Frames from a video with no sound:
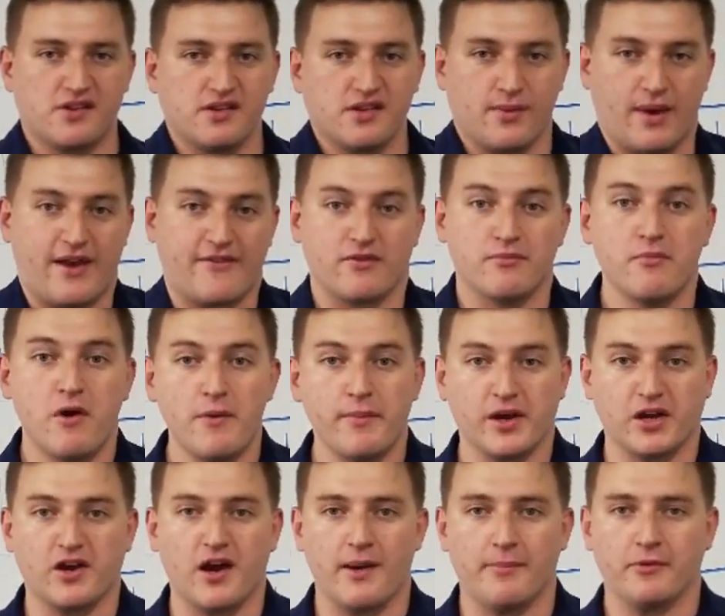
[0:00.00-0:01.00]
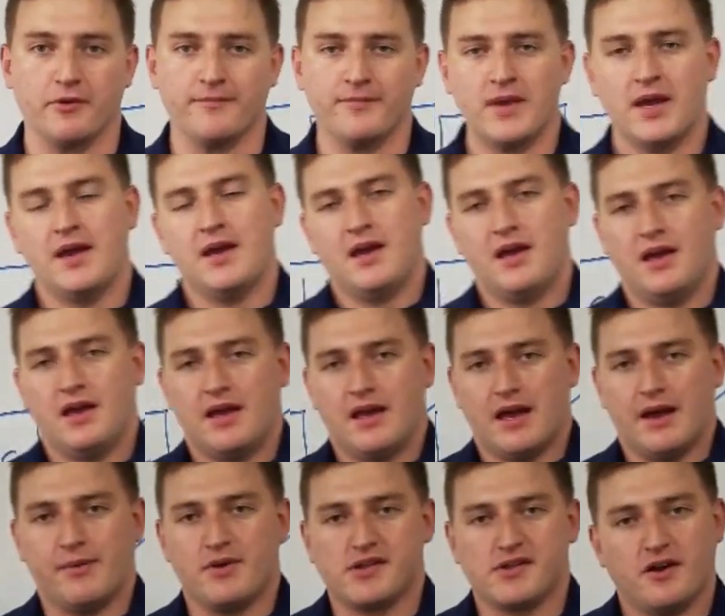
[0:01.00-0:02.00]
So we have a moment couple.
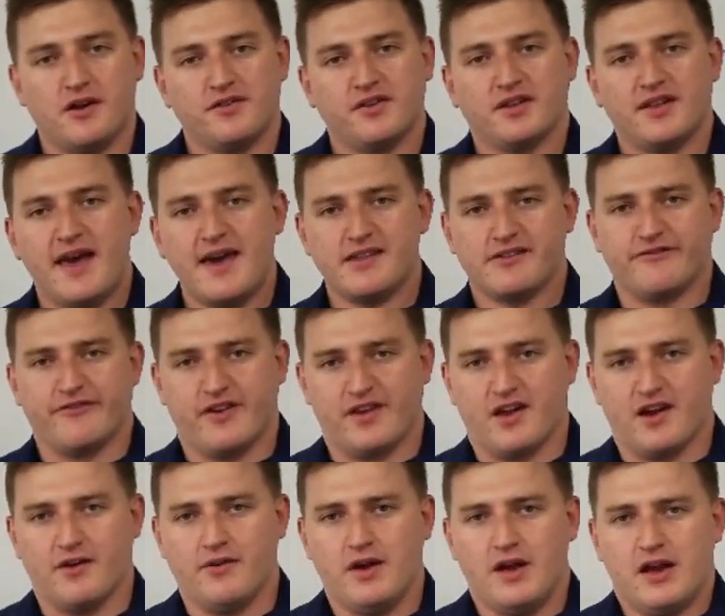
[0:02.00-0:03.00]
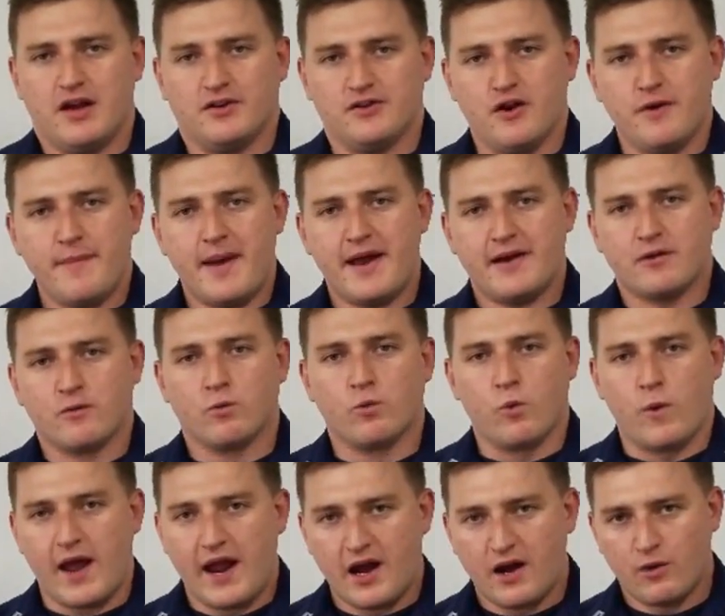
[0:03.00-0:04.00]
And we saw in the last video, no matter
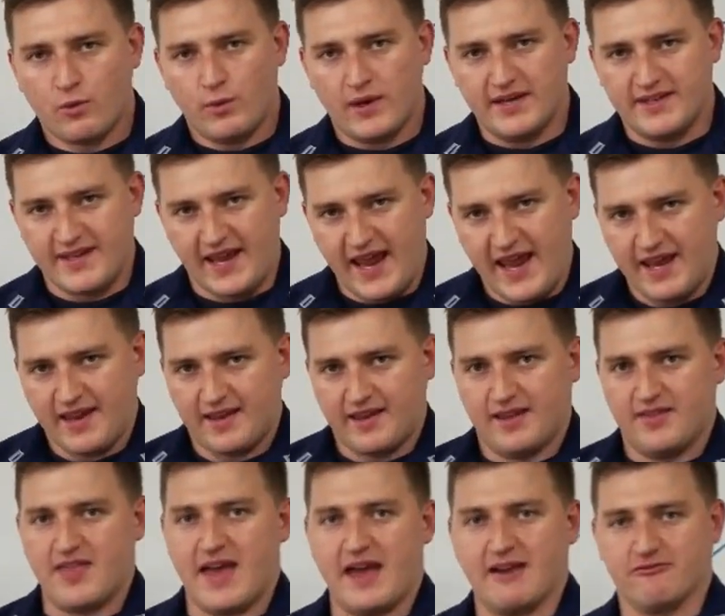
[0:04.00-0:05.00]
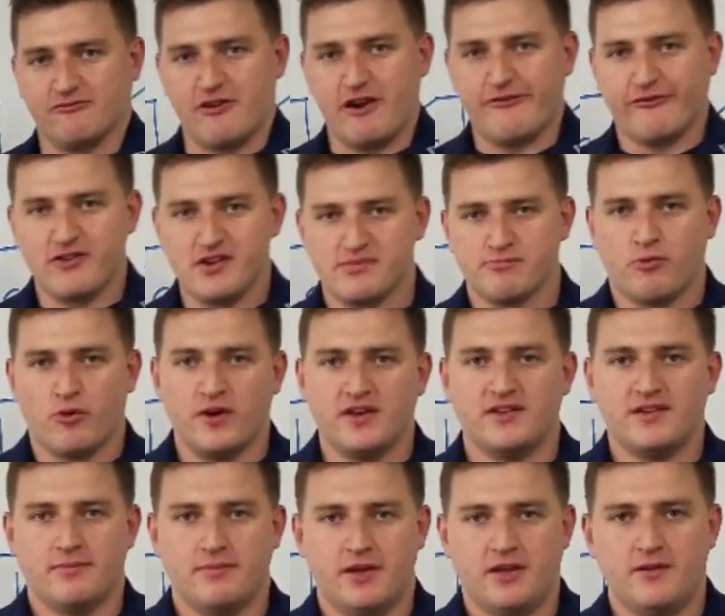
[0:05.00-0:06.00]
where we take that reference
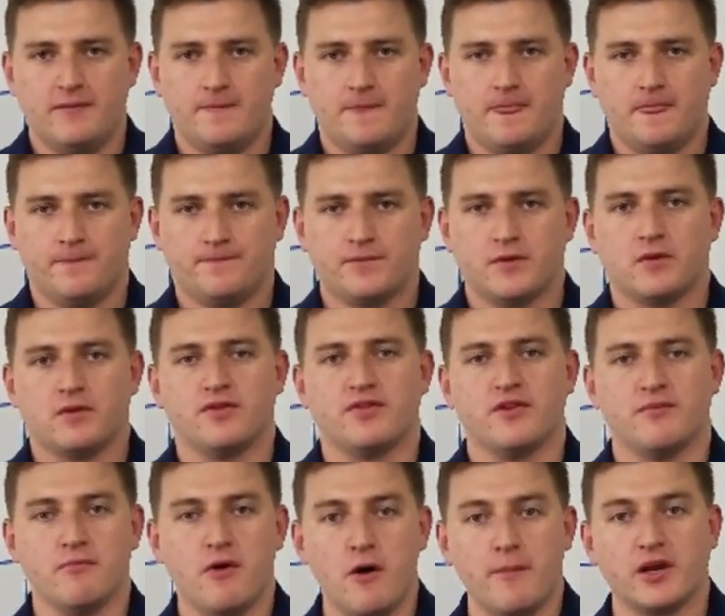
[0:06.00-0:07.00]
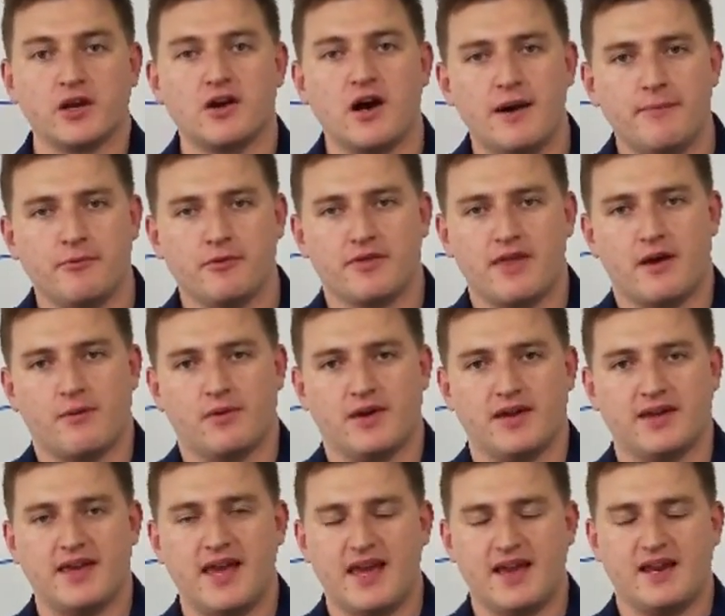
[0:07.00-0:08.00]
point to be, the moment couple that
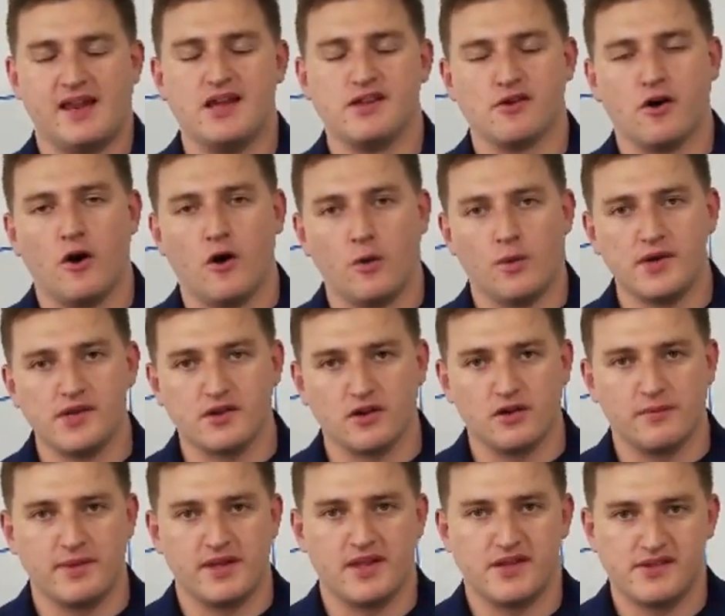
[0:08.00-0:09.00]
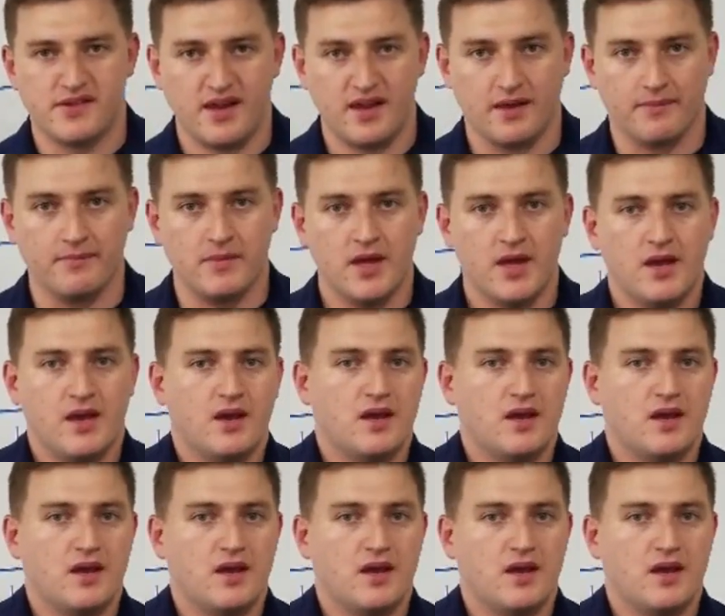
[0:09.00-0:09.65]
we get is always going to be the same.